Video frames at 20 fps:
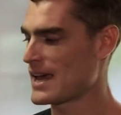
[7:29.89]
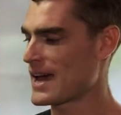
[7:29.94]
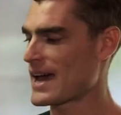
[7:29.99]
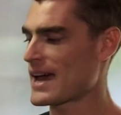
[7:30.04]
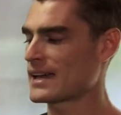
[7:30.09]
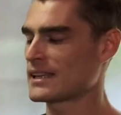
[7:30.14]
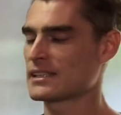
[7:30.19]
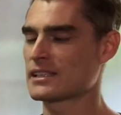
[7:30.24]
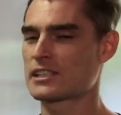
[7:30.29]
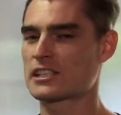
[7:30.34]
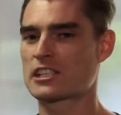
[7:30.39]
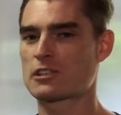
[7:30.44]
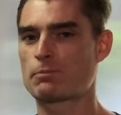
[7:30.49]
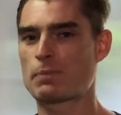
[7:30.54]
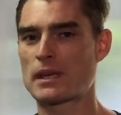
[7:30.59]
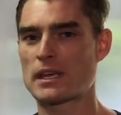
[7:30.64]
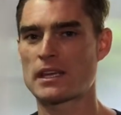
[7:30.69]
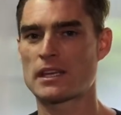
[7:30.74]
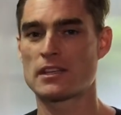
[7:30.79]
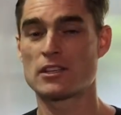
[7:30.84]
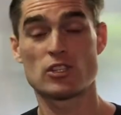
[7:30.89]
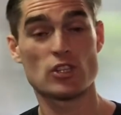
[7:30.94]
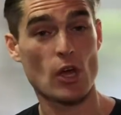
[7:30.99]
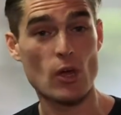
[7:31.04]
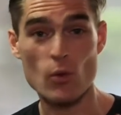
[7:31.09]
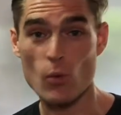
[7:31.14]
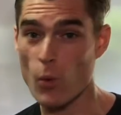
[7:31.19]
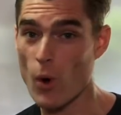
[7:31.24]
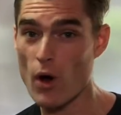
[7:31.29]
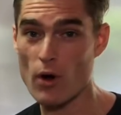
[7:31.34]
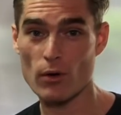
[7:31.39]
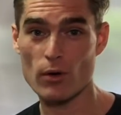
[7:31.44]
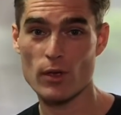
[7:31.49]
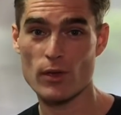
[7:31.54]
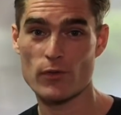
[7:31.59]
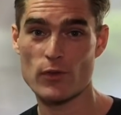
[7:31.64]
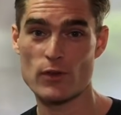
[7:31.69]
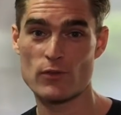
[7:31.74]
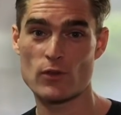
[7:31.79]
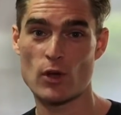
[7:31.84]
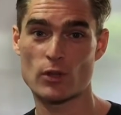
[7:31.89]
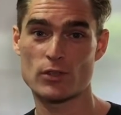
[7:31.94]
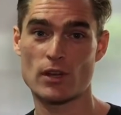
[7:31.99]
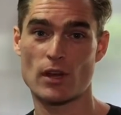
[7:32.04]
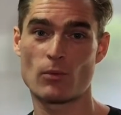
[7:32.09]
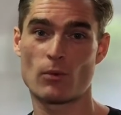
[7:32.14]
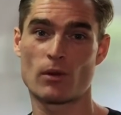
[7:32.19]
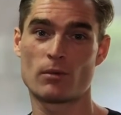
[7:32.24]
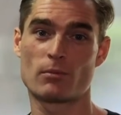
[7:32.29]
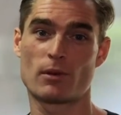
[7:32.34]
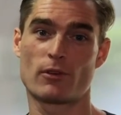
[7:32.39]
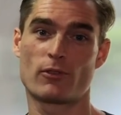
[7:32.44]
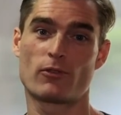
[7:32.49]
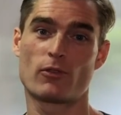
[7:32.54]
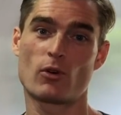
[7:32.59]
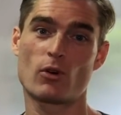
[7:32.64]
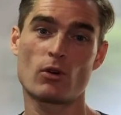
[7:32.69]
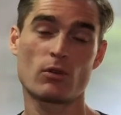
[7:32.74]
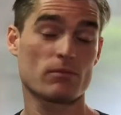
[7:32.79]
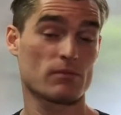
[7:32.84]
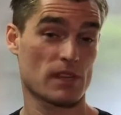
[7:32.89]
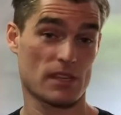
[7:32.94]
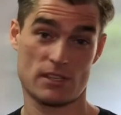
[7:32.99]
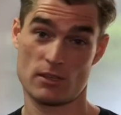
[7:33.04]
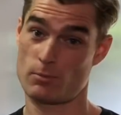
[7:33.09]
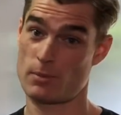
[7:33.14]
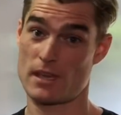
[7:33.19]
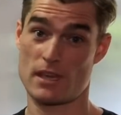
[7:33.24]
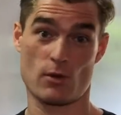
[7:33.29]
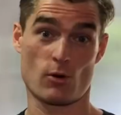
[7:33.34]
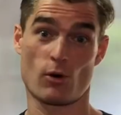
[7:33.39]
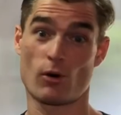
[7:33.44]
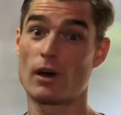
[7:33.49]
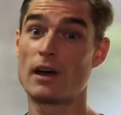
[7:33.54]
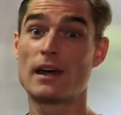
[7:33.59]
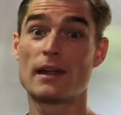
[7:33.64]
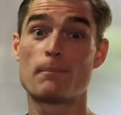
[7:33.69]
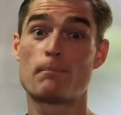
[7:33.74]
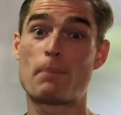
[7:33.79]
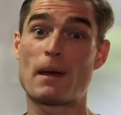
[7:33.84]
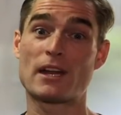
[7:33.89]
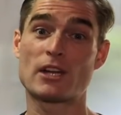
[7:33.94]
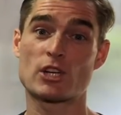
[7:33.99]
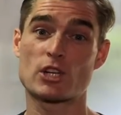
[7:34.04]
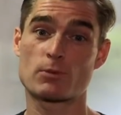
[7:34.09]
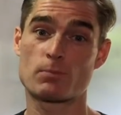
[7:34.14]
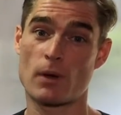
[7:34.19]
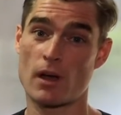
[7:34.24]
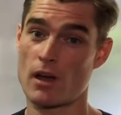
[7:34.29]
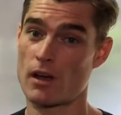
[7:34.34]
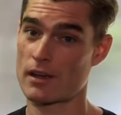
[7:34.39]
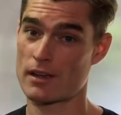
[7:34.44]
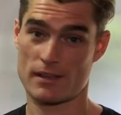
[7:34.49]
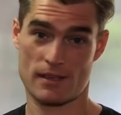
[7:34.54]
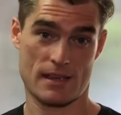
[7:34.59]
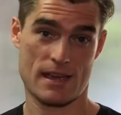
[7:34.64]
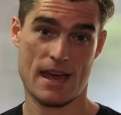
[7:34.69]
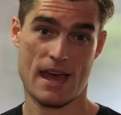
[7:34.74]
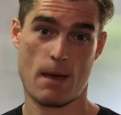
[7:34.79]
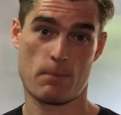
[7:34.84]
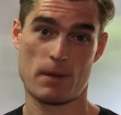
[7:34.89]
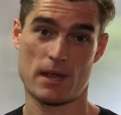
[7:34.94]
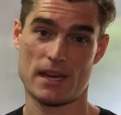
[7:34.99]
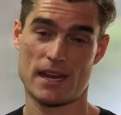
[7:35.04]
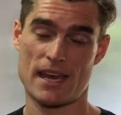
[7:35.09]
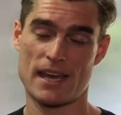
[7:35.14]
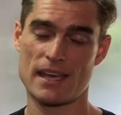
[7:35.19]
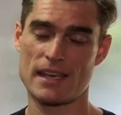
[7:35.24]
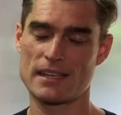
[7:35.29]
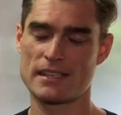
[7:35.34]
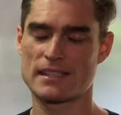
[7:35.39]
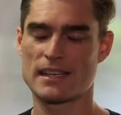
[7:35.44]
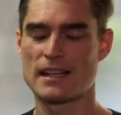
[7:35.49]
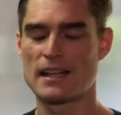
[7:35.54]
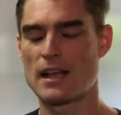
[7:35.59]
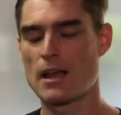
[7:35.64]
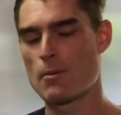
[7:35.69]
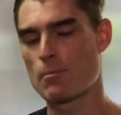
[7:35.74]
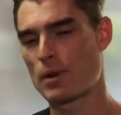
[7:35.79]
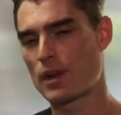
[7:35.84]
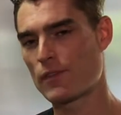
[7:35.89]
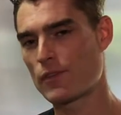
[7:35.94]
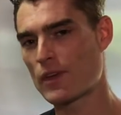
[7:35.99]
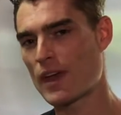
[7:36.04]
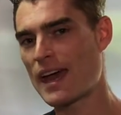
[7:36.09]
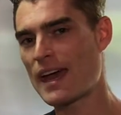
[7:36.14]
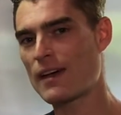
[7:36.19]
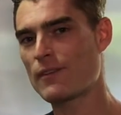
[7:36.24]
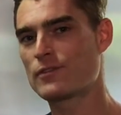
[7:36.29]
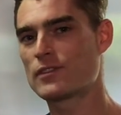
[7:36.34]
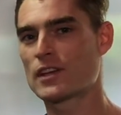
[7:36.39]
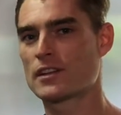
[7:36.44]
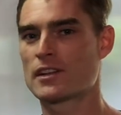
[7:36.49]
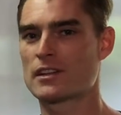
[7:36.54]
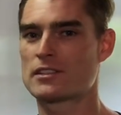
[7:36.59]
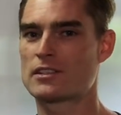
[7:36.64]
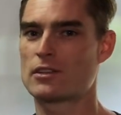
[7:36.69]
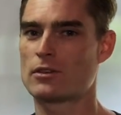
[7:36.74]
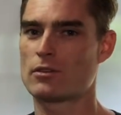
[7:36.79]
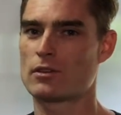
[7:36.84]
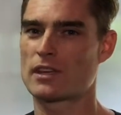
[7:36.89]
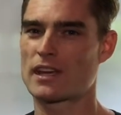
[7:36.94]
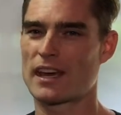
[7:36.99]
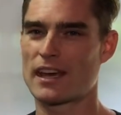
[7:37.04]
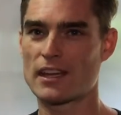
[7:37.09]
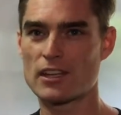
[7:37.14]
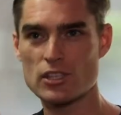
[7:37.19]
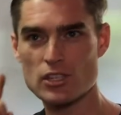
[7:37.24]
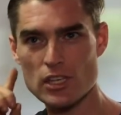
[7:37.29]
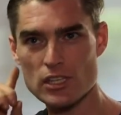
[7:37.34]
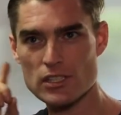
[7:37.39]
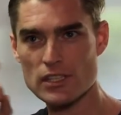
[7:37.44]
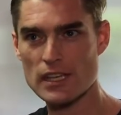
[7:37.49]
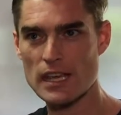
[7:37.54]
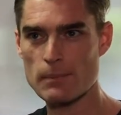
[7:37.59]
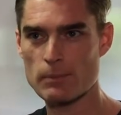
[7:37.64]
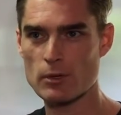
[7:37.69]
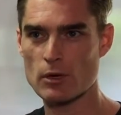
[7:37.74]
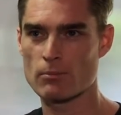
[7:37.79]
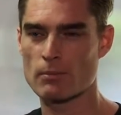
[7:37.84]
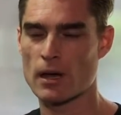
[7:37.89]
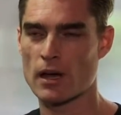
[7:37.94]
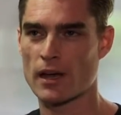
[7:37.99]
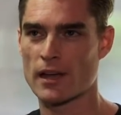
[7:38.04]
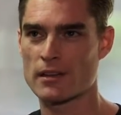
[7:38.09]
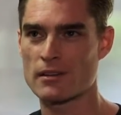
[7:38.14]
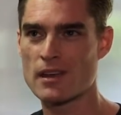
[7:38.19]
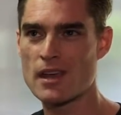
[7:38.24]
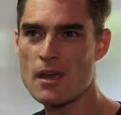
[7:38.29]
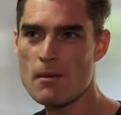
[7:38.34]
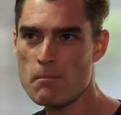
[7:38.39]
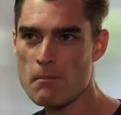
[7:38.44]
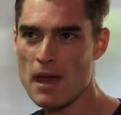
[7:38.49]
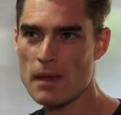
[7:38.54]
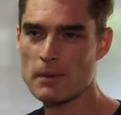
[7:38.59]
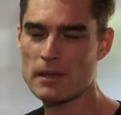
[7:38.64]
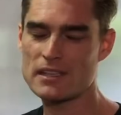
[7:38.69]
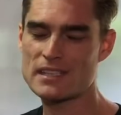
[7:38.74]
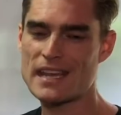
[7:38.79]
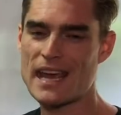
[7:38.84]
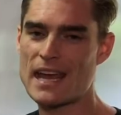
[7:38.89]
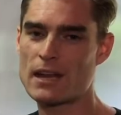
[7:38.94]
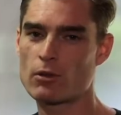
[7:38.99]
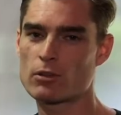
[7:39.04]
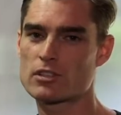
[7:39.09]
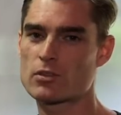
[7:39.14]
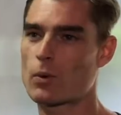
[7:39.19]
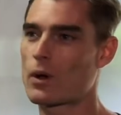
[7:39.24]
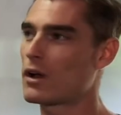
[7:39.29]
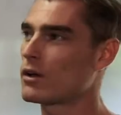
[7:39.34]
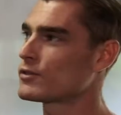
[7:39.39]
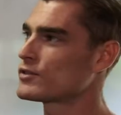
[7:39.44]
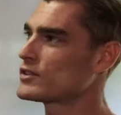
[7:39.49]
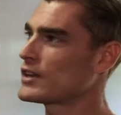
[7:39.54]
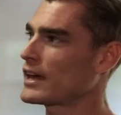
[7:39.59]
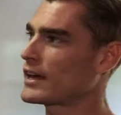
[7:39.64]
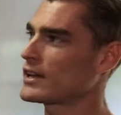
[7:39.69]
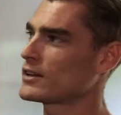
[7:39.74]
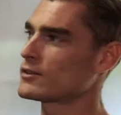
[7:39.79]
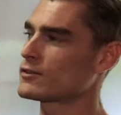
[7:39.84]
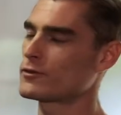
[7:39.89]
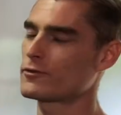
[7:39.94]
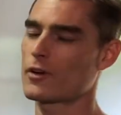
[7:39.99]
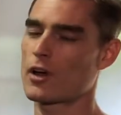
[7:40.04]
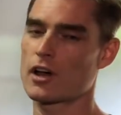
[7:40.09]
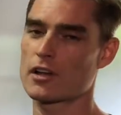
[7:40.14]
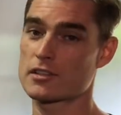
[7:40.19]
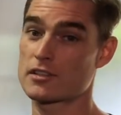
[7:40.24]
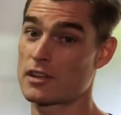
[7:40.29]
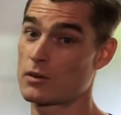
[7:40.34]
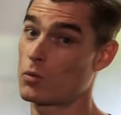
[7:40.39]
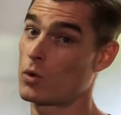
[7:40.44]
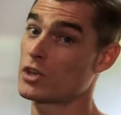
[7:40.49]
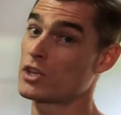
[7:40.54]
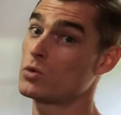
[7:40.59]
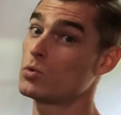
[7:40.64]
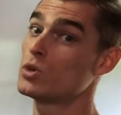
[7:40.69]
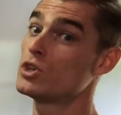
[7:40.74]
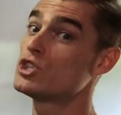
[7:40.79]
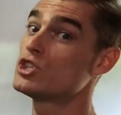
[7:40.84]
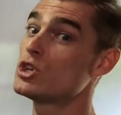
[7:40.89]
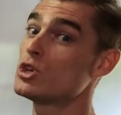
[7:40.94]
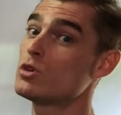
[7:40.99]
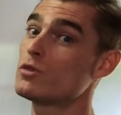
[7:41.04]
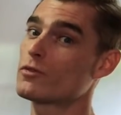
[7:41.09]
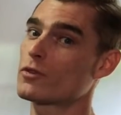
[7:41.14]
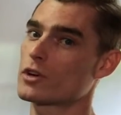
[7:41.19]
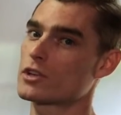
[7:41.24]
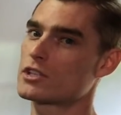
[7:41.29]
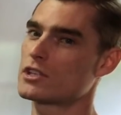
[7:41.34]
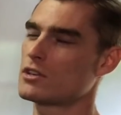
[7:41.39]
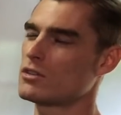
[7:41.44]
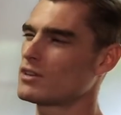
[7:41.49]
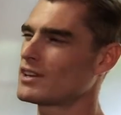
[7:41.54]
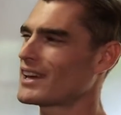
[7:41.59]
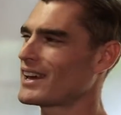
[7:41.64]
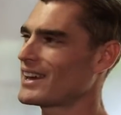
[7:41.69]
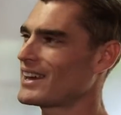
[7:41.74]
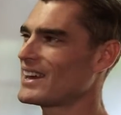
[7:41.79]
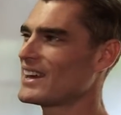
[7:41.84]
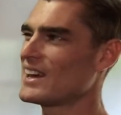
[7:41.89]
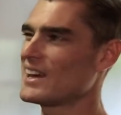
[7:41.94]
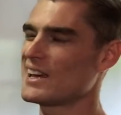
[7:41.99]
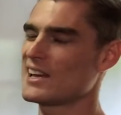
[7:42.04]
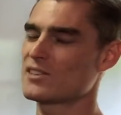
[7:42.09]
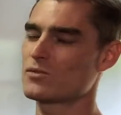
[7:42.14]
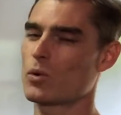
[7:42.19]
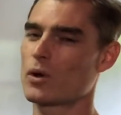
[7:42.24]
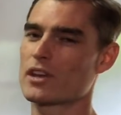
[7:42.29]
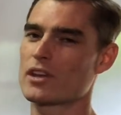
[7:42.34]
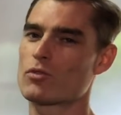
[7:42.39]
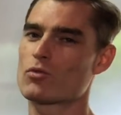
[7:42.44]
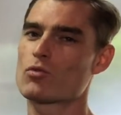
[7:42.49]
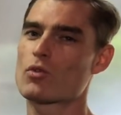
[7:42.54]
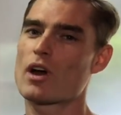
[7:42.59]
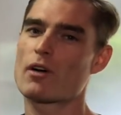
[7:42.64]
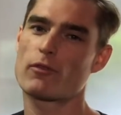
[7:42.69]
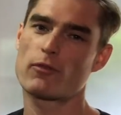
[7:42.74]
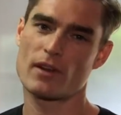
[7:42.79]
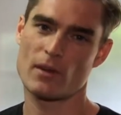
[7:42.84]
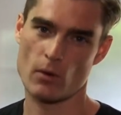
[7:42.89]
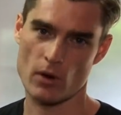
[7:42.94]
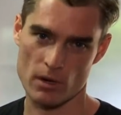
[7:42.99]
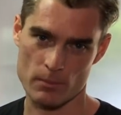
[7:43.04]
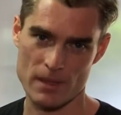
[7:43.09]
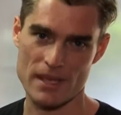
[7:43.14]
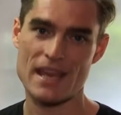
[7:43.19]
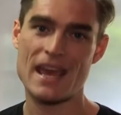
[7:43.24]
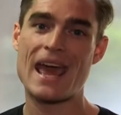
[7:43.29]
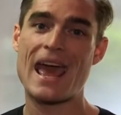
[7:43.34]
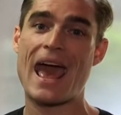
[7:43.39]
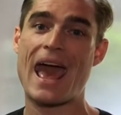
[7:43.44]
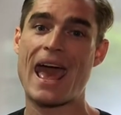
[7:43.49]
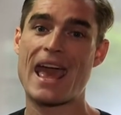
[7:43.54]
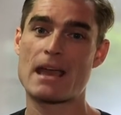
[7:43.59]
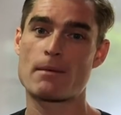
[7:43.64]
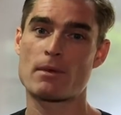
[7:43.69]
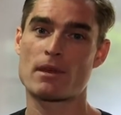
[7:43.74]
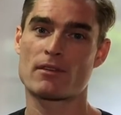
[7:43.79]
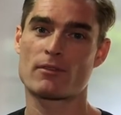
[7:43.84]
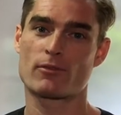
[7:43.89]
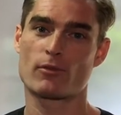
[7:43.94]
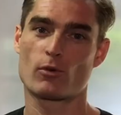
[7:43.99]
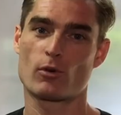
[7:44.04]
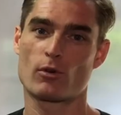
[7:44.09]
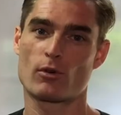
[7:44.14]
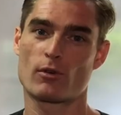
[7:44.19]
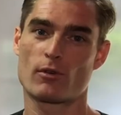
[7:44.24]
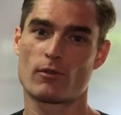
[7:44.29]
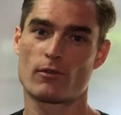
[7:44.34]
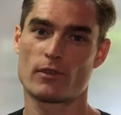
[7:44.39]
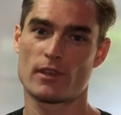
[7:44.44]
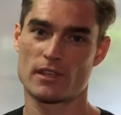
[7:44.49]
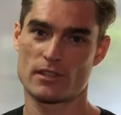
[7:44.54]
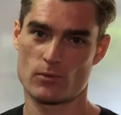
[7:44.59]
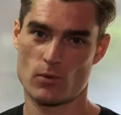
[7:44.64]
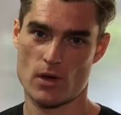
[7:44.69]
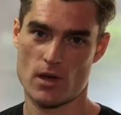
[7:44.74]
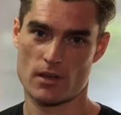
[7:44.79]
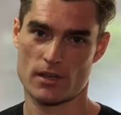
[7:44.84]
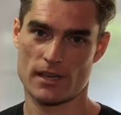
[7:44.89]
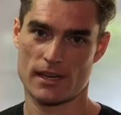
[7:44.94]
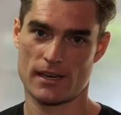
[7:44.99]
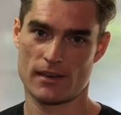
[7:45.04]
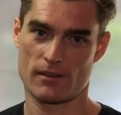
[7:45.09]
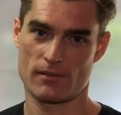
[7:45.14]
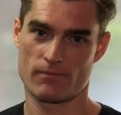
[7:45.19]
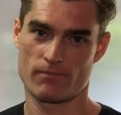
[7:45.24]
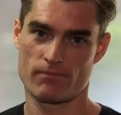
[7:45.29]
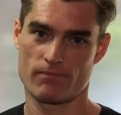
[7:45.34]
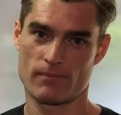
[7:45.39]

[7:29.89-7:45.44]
And speed, don't worry if you've not done one before, this will be your benchmark, happy days. But if you have done a 2K, just keep your mind, maybe 10 or 12 seconds faster than what you would do for a 2K is what you roughly want to be aiming for this workout.